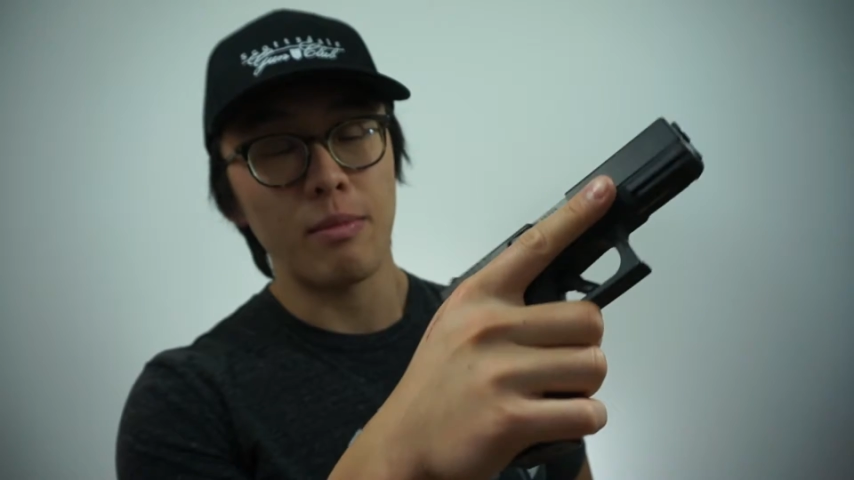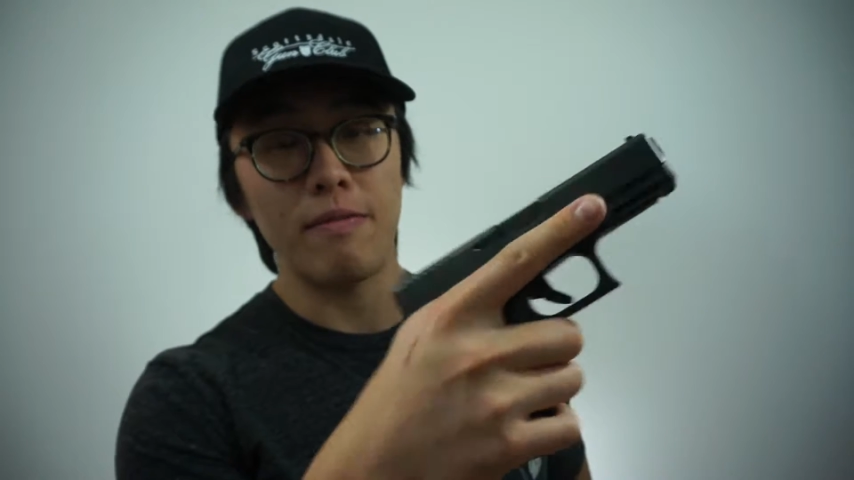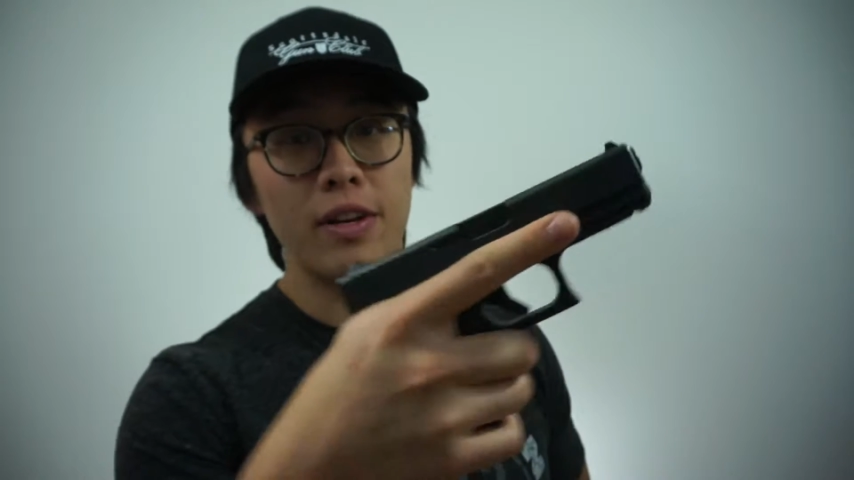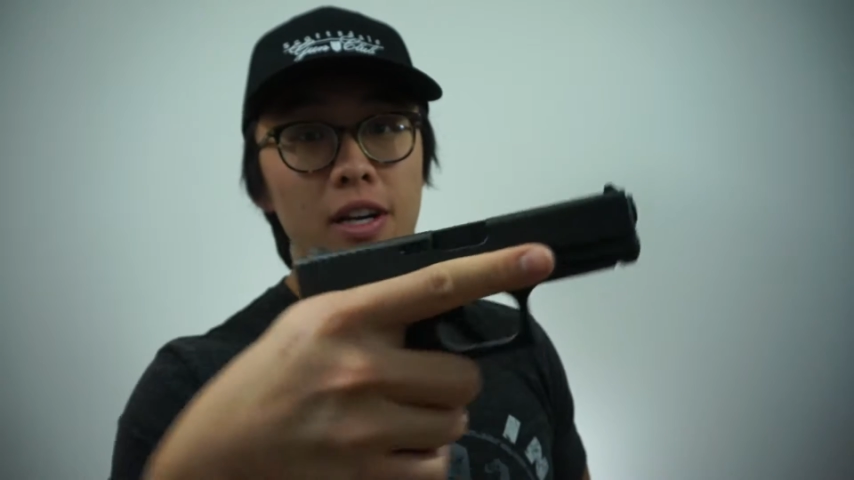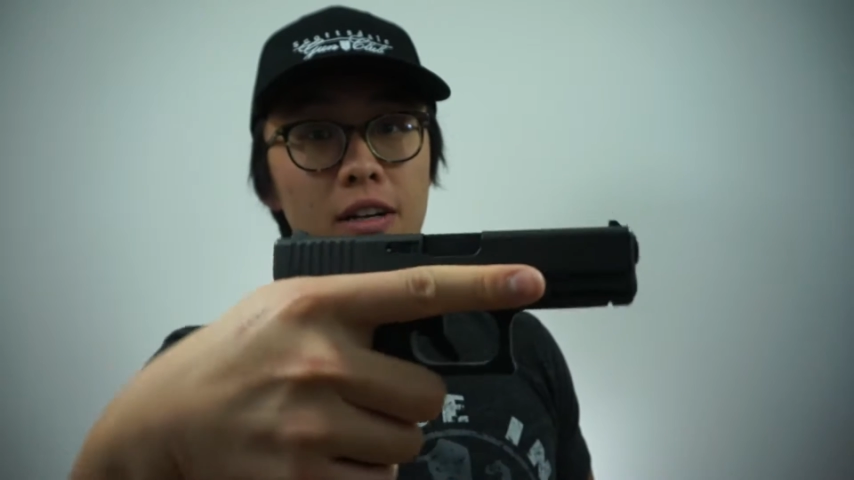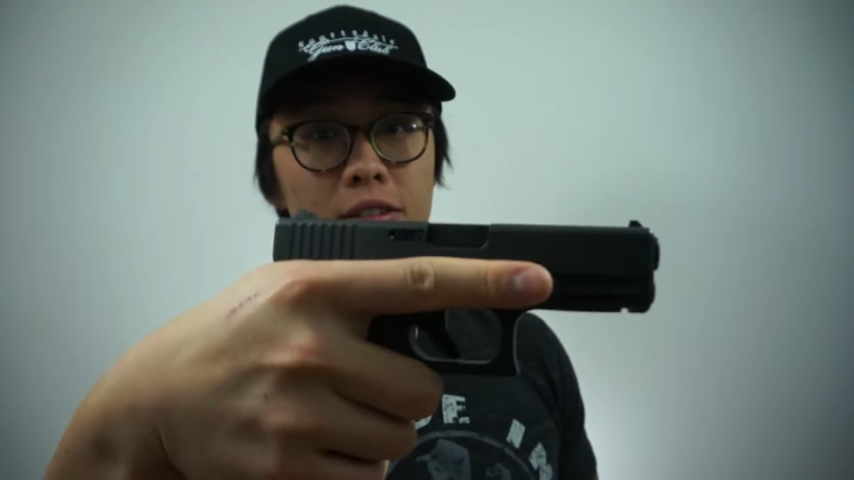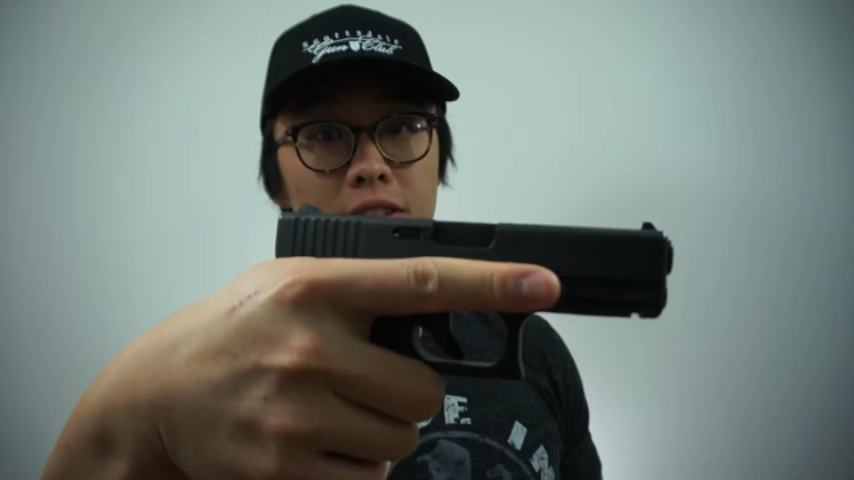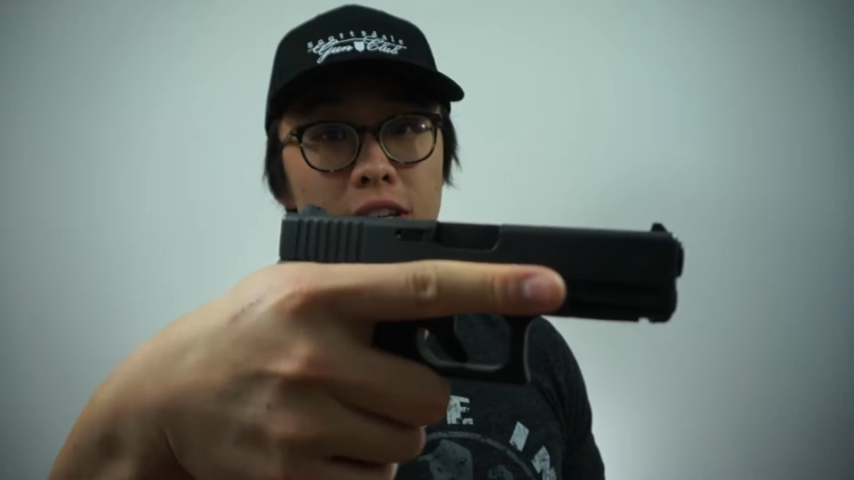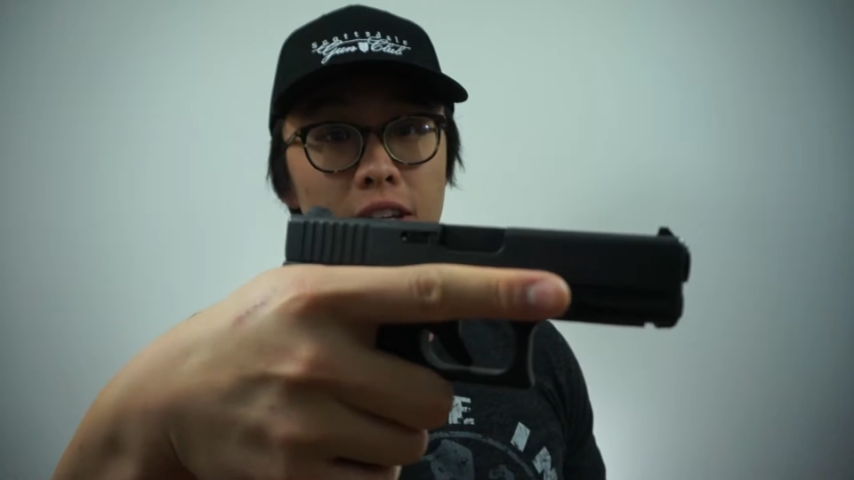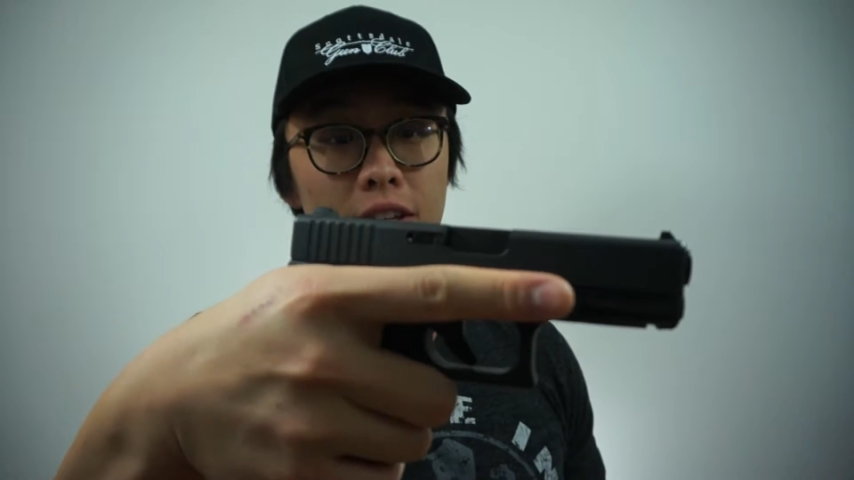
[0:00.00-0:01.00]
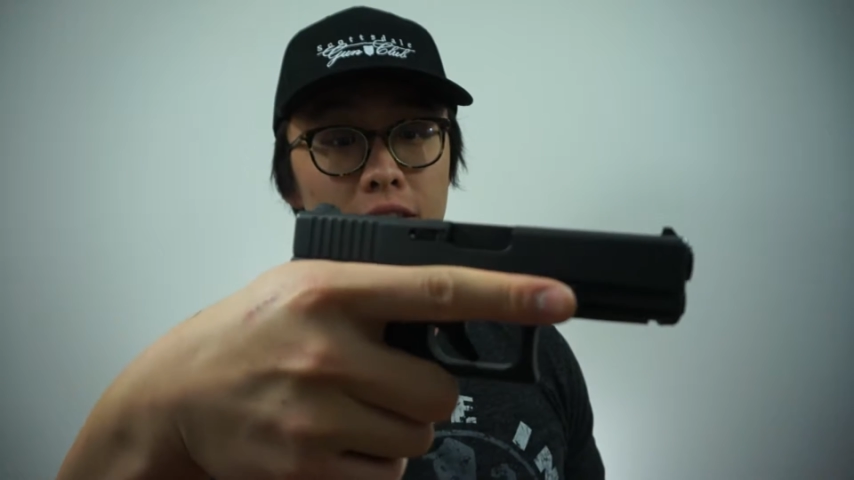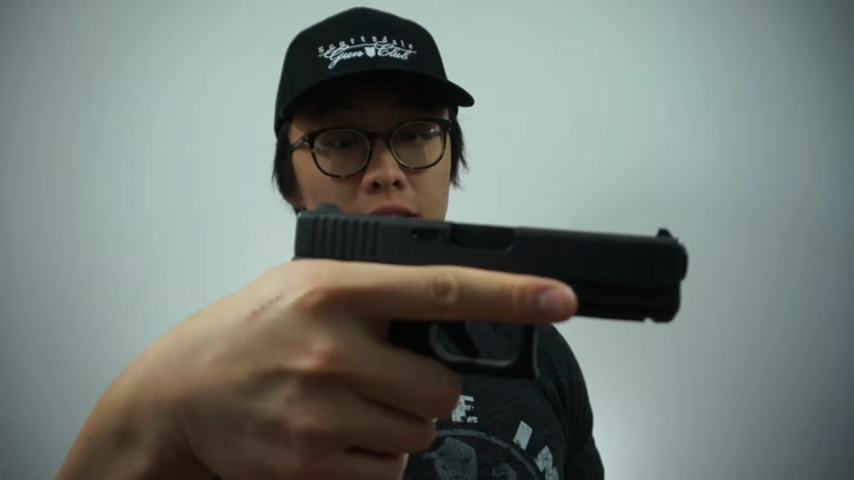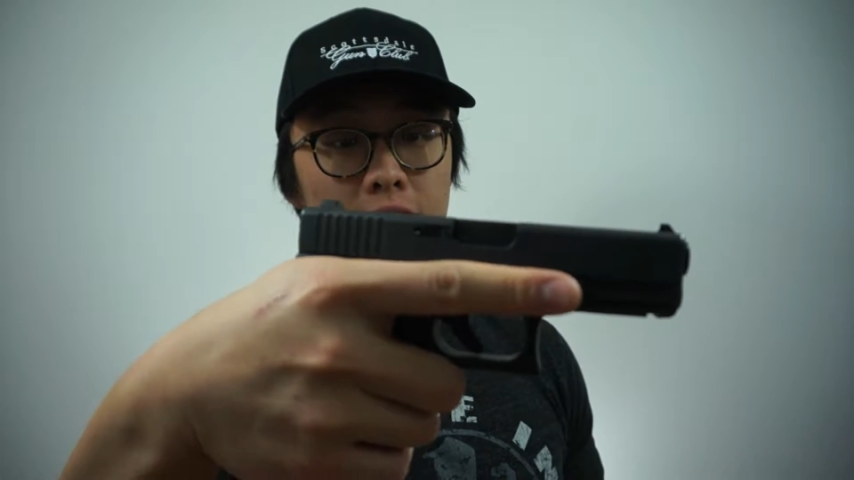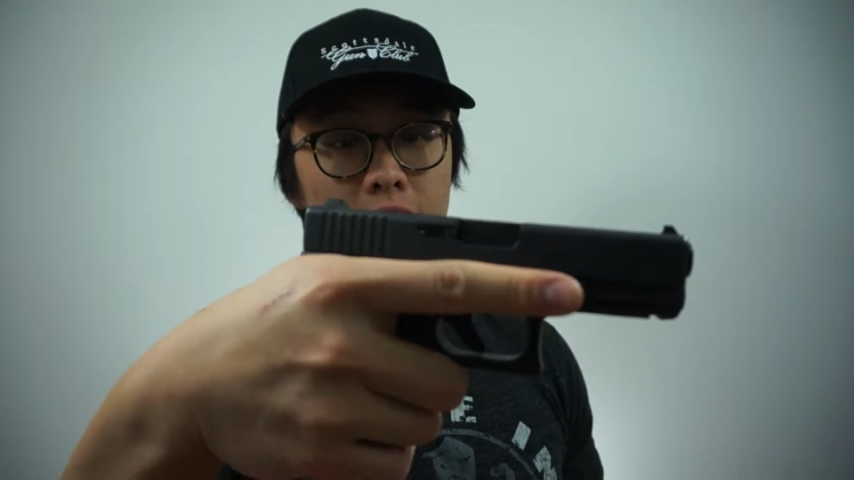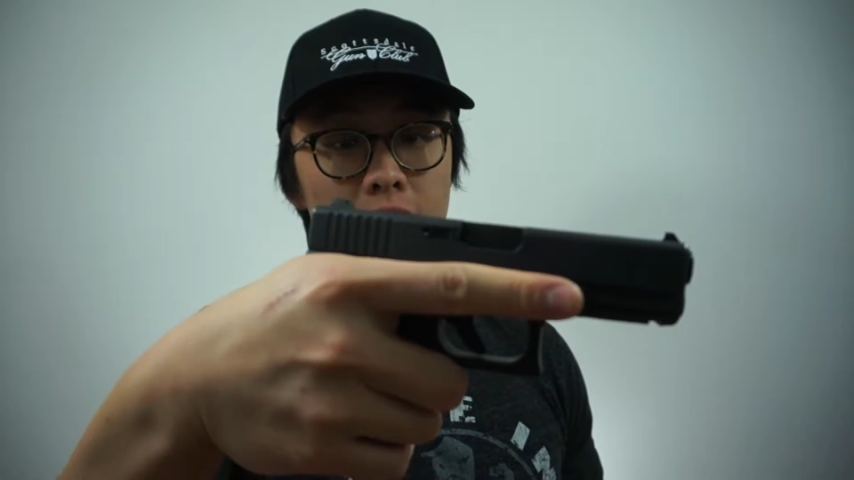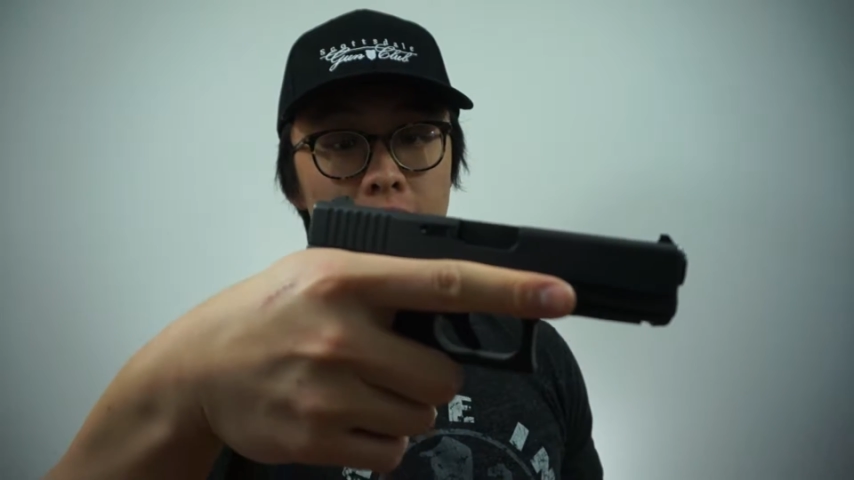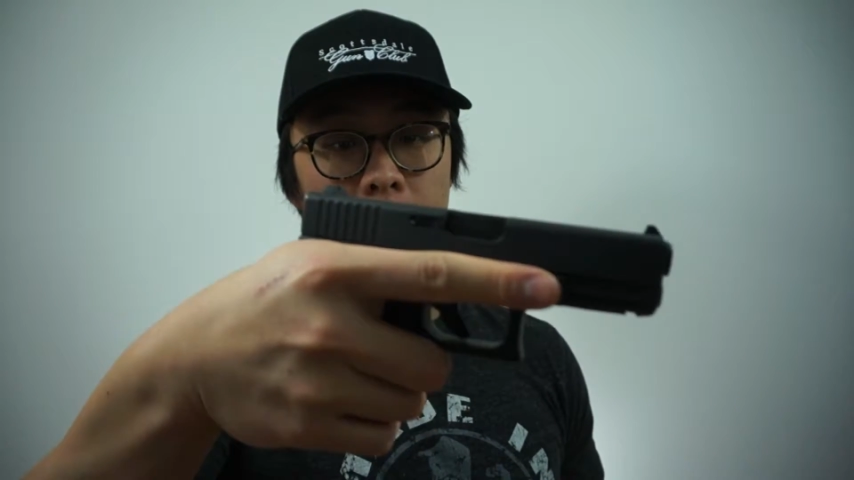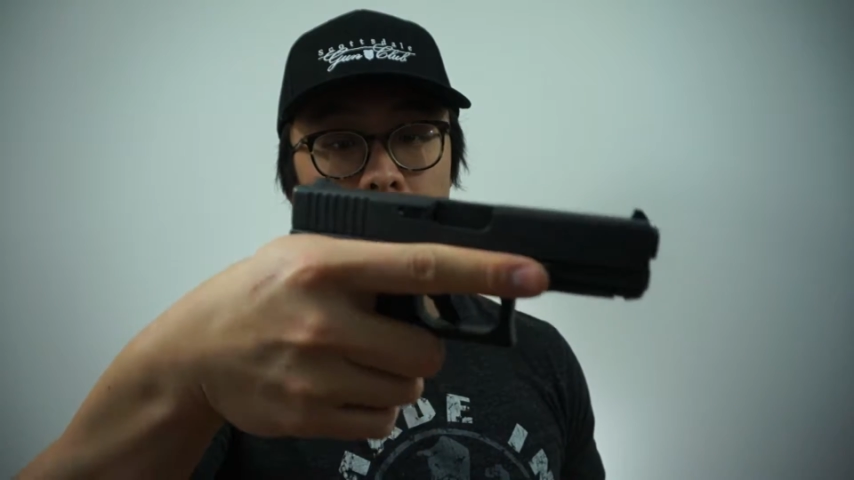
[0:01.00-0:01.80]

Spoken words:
my finger out to the side like this